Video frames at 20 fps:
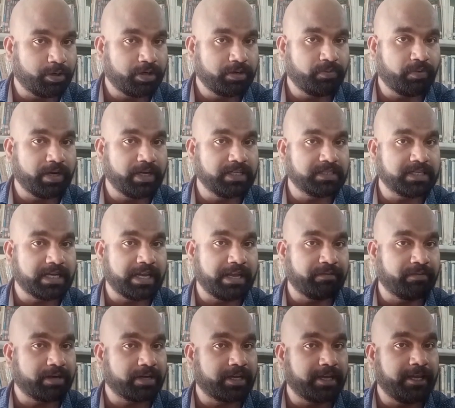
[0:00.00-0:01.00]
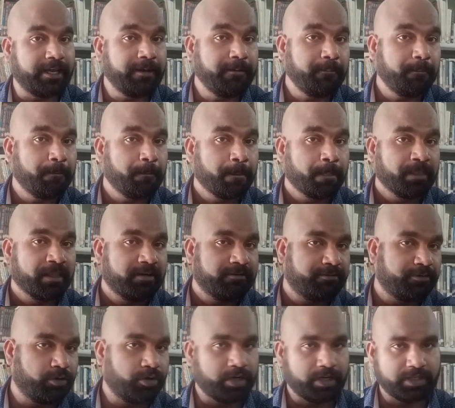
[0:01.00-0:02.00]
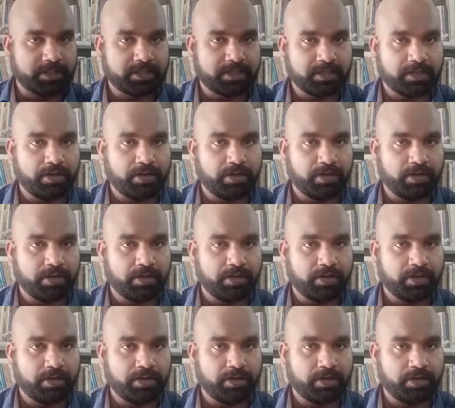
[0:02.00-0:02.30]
what is an evergreen forest.